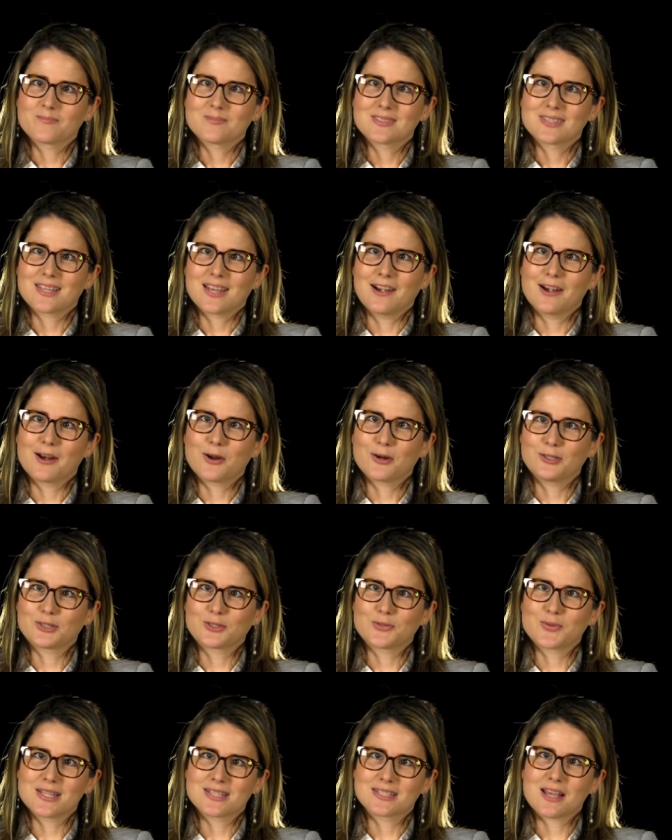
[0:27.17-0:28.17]
It's a little
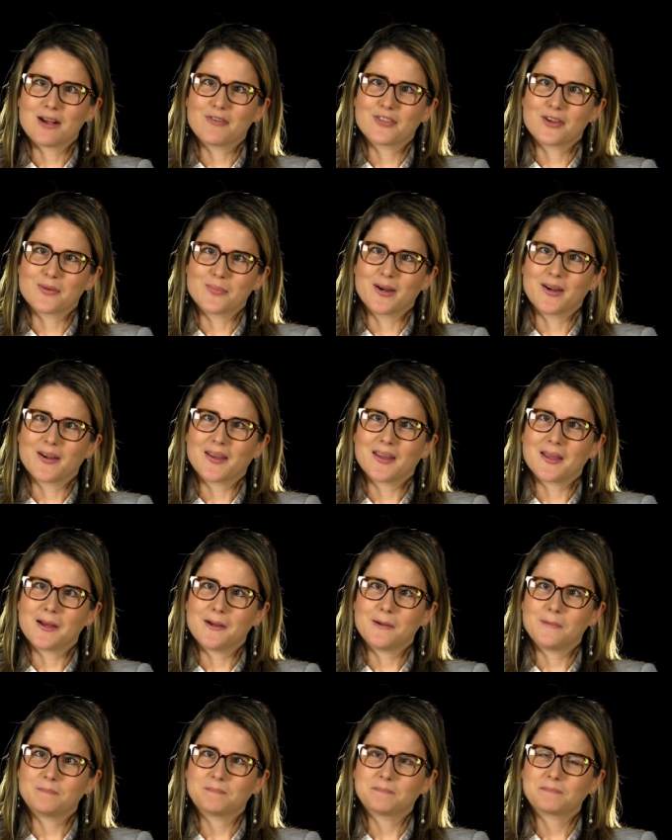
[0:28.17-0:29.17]
country in South
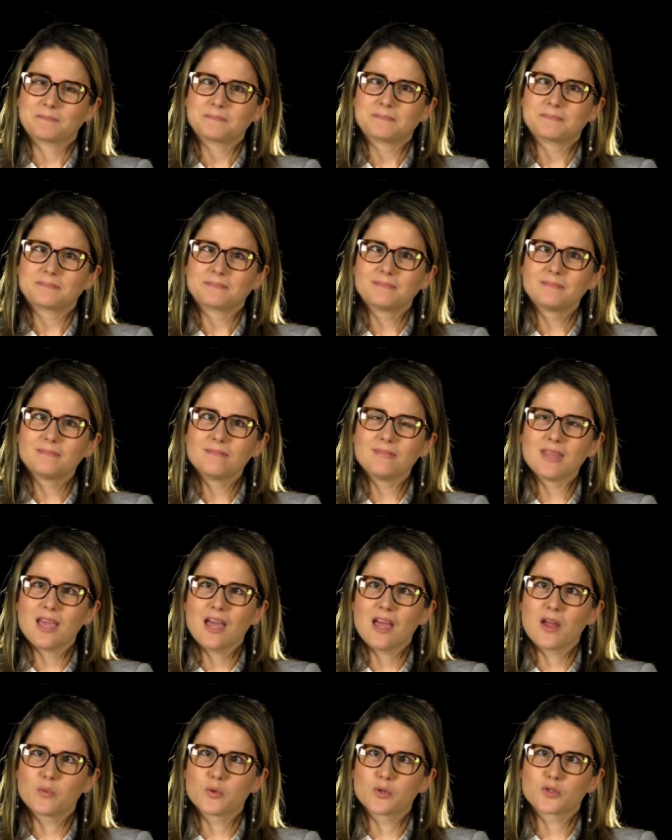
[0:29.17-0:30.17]
America.
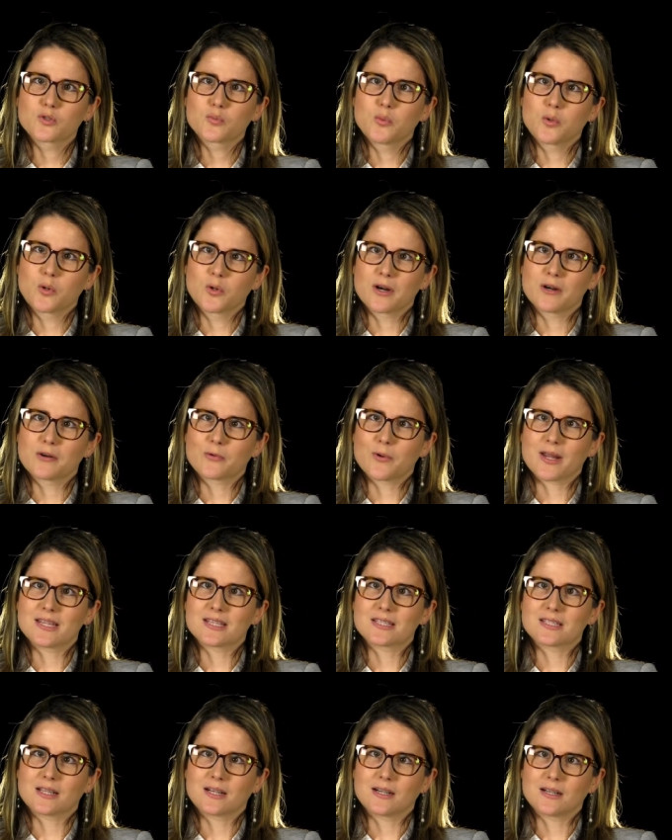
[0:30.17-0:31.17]
I was born and
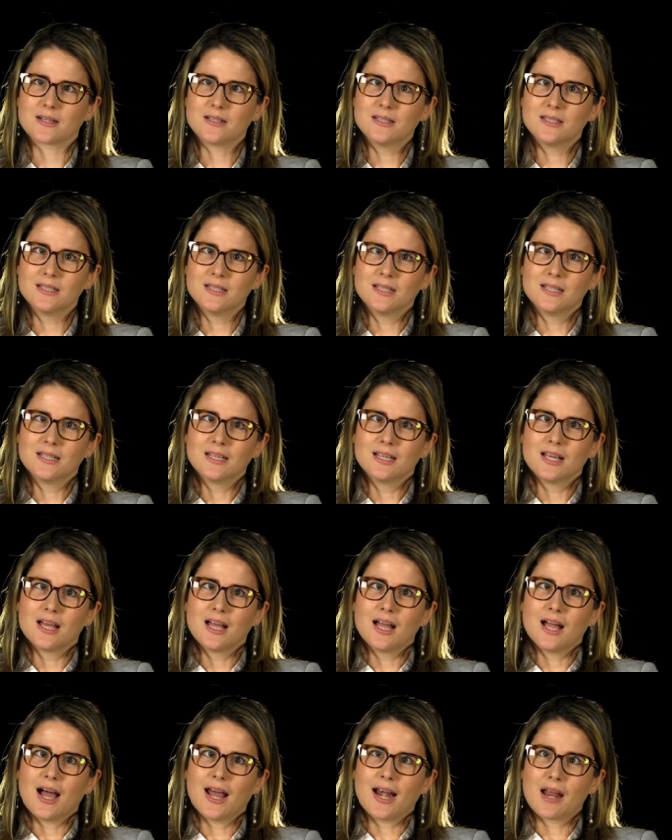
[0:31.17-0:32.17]
raised there.
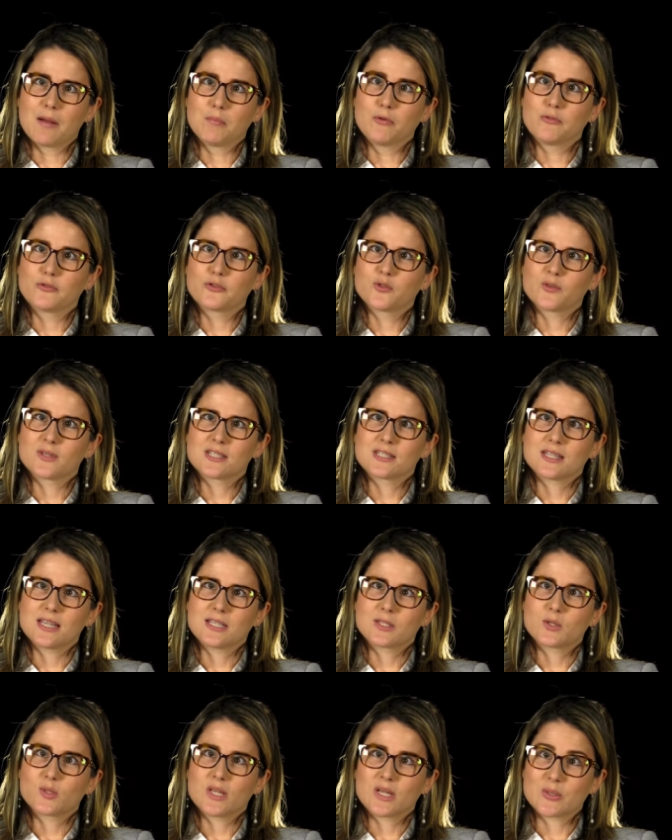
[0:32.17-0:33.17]
And I moved to the
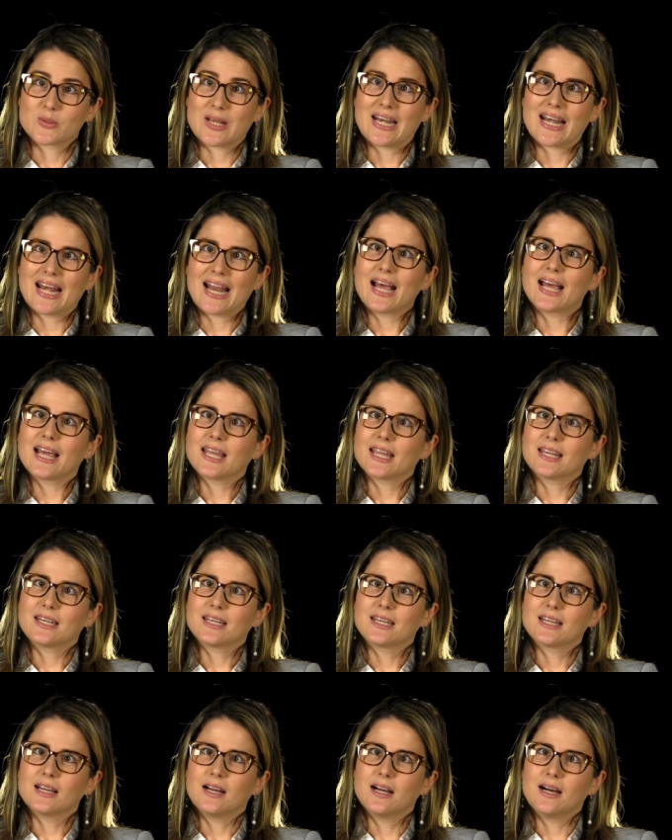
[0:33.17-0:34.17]
States
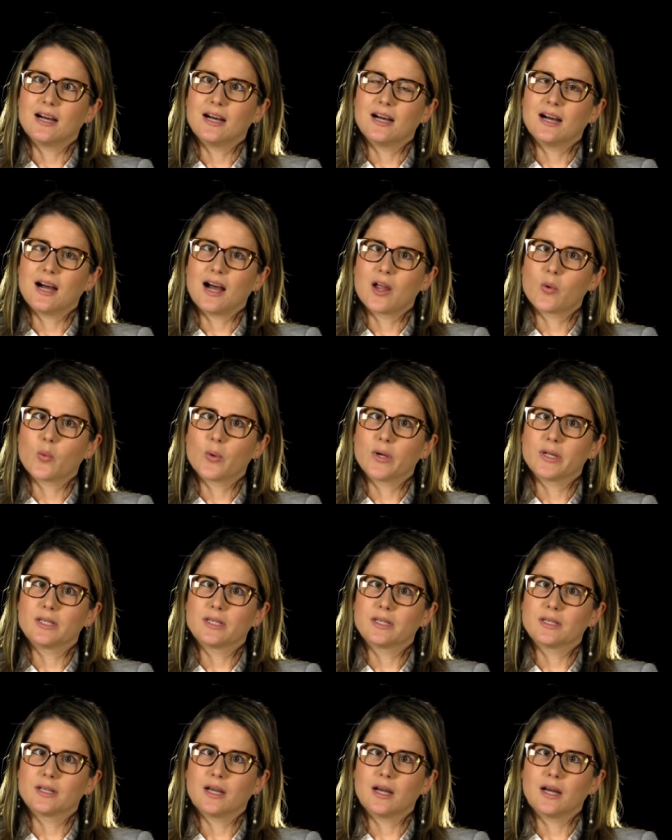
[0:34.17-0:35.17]
2009. Uh, I
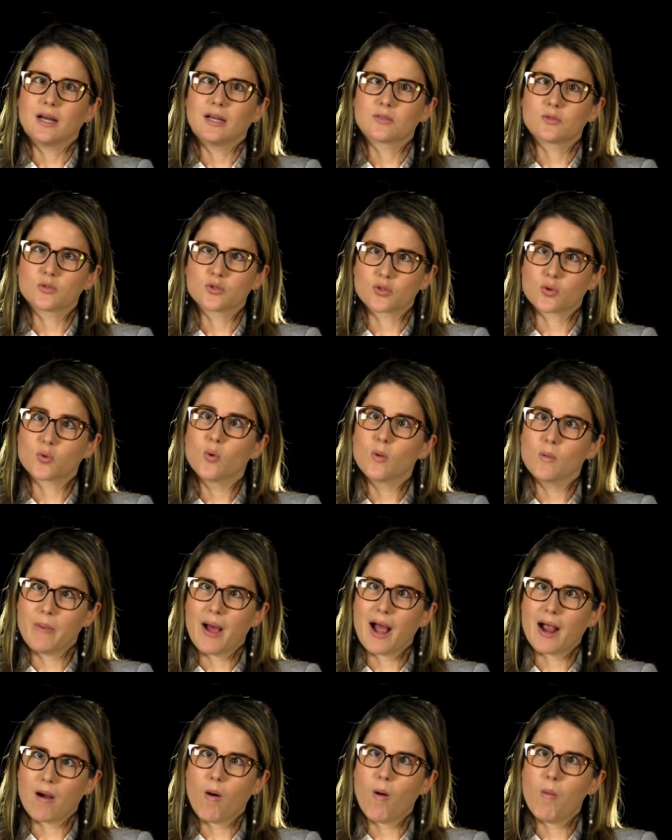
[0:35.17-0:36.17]
went uh, to school
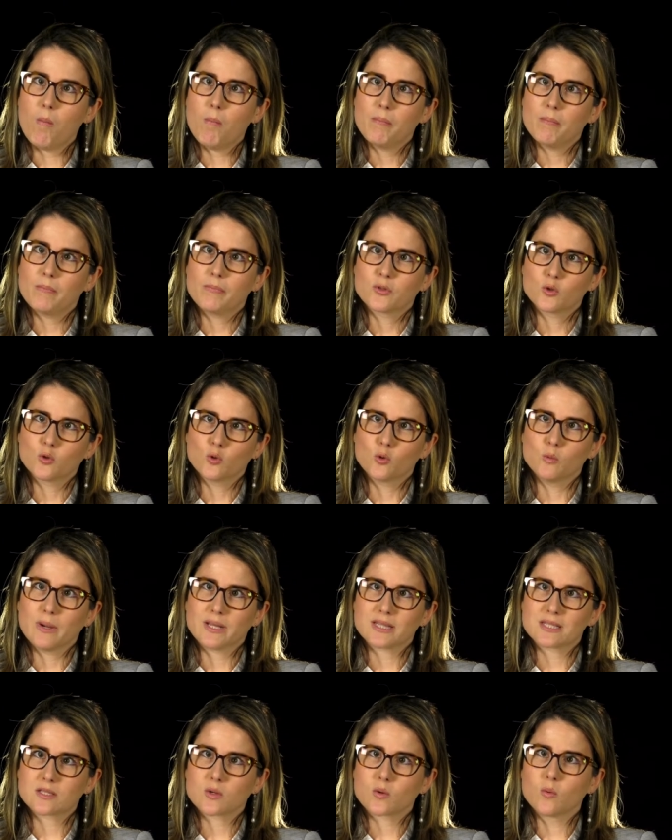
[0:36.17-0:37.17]
back home to do
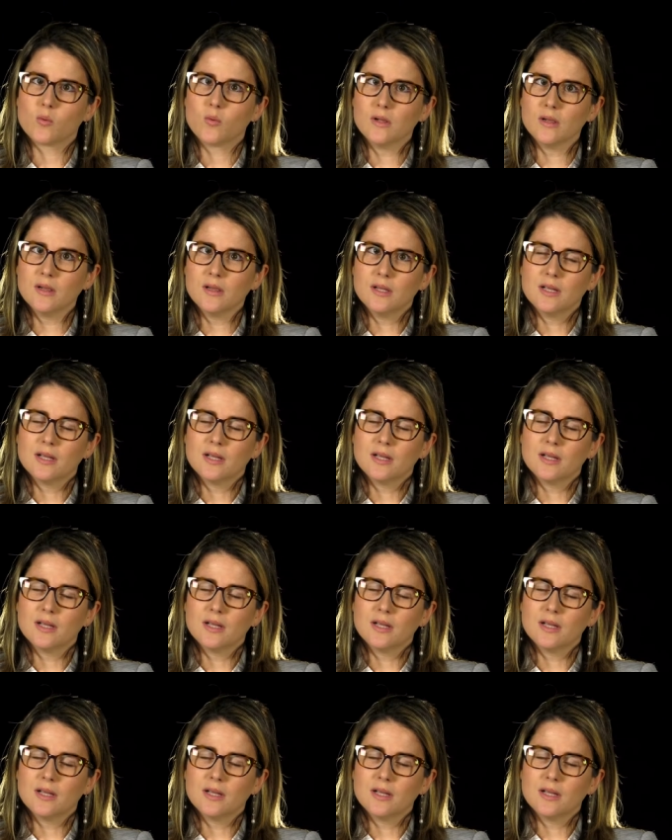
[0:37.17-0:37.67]
med school.